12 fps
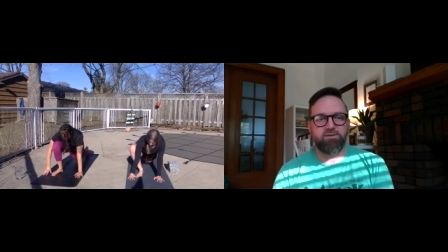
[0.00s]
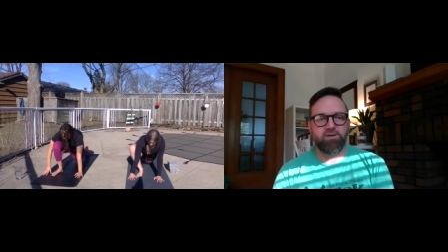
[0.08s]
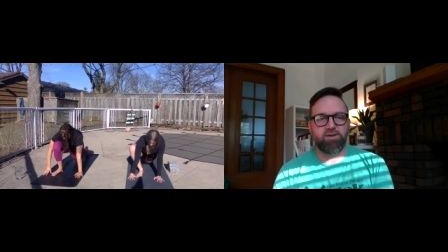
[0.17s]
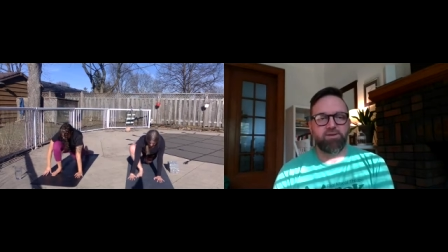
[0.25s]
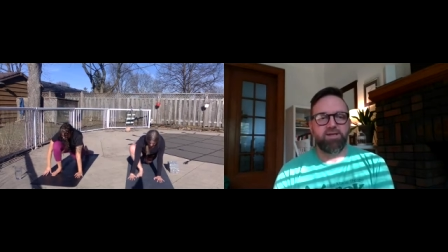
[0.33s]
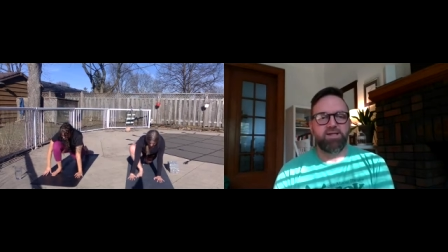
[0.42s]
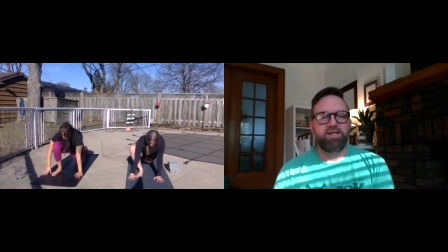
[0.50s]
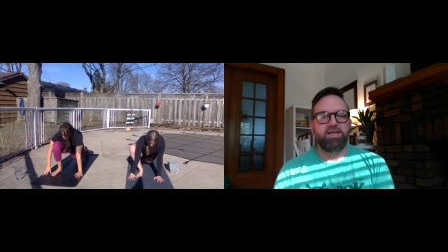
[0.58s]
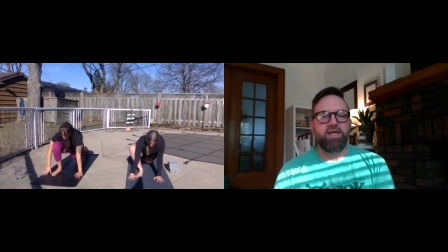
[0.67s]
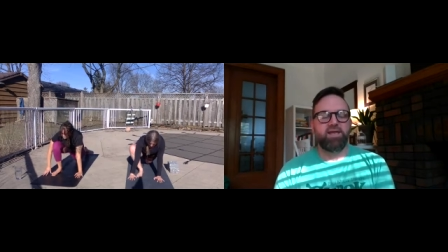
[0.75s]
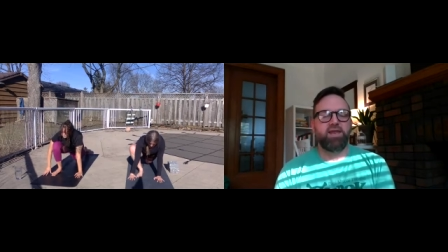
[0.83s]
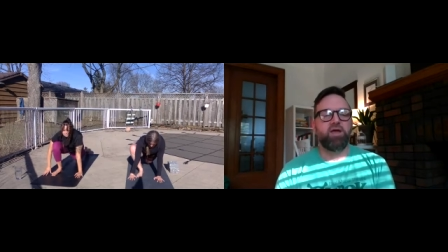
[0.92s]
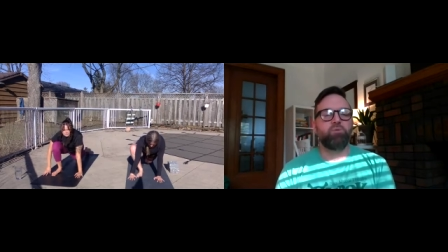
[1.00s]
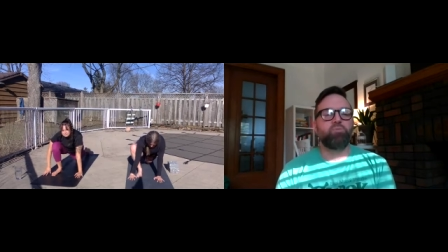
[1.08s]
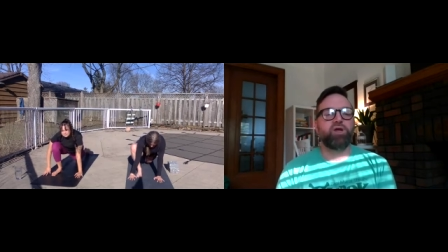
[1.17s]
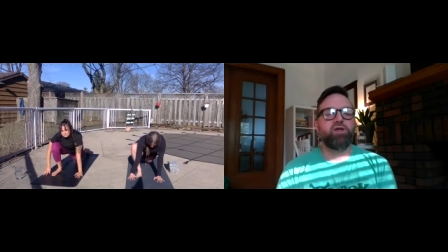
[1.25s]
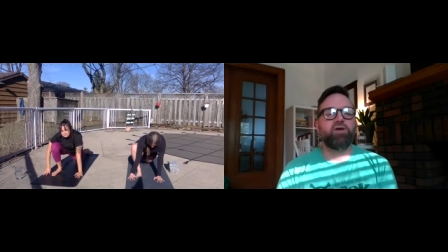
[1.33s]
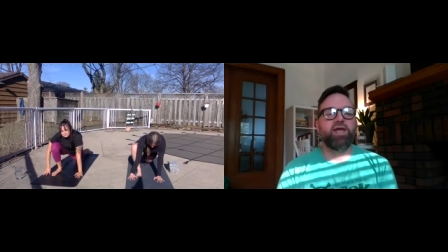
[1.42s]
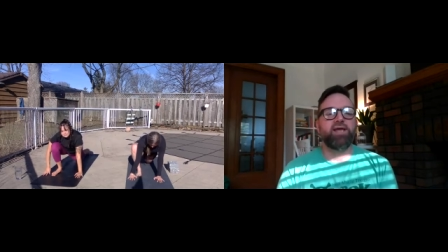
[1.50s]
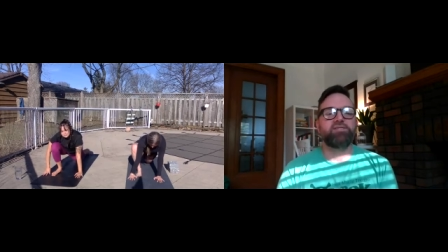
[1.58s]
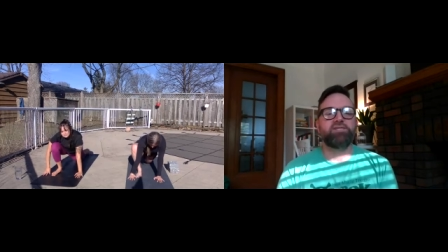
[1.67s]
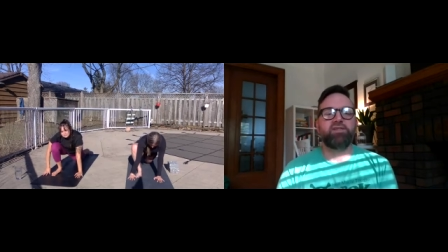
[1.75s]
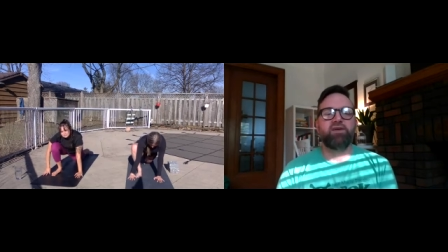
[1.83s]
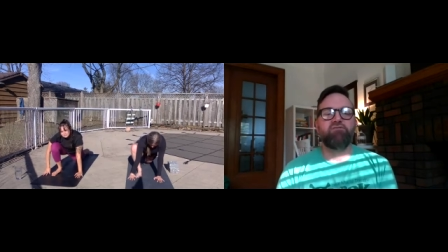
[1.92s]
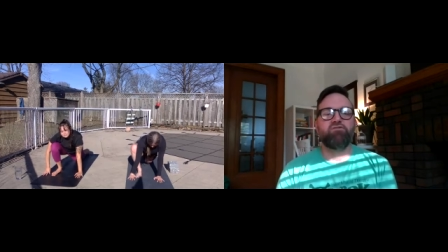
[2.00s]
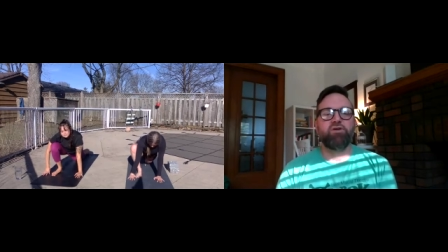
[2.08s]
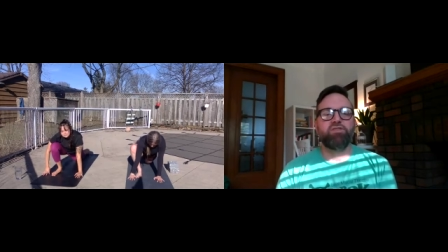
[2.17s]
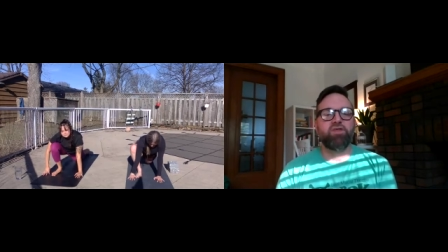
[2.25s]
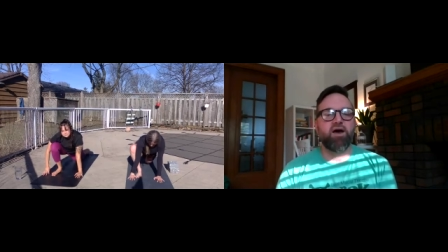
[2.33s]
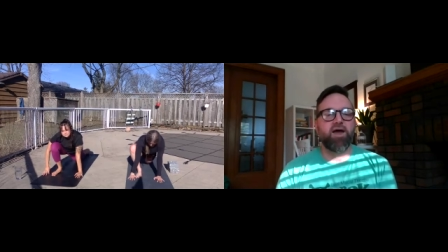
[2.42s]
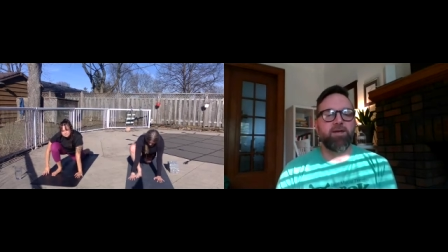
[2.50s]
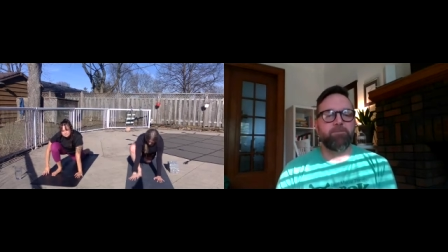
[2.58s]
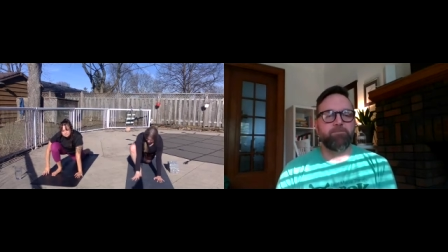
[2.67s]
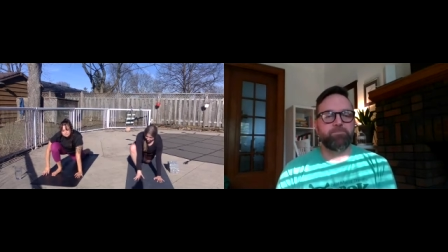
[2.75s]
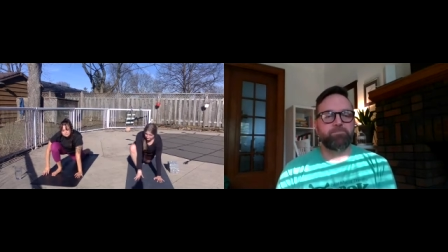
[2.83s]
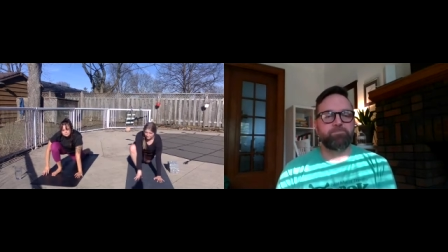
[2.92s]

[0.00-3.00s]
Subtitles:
Good. Inhale, bring your hands to that front thigh.